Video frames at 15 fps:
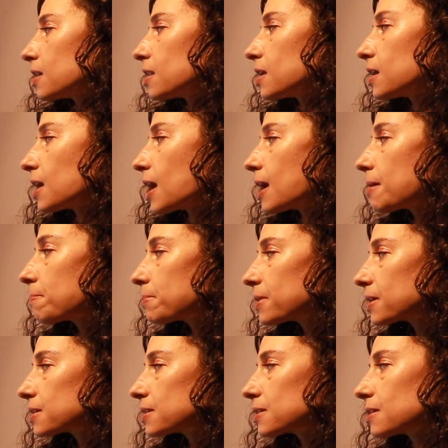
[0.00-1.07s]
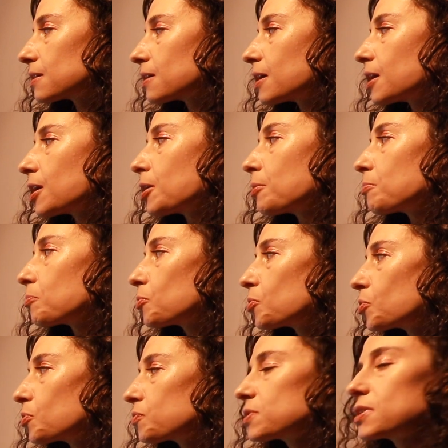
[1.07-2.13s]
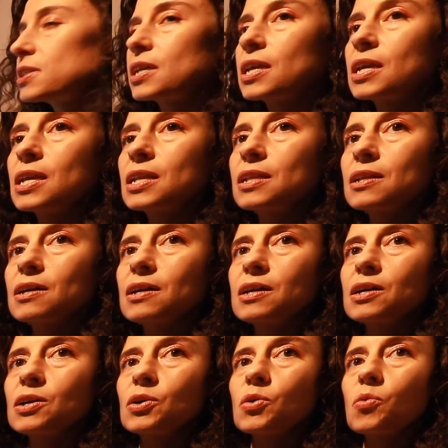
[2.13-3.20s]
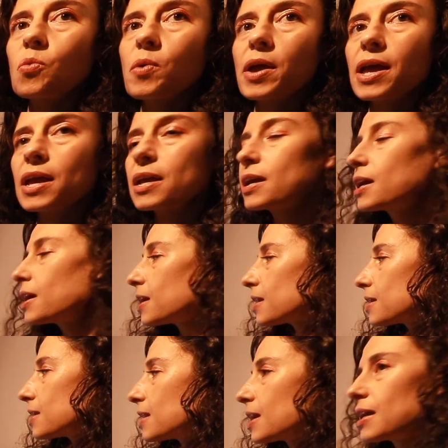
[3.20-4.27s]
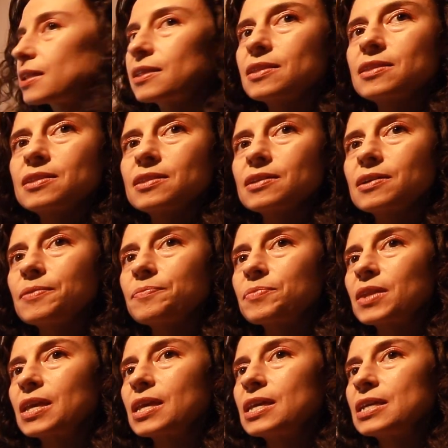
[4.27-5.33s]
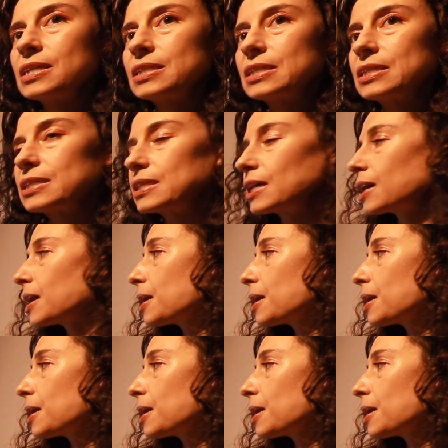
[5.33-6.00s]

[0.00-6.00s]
The apex moves in a way that is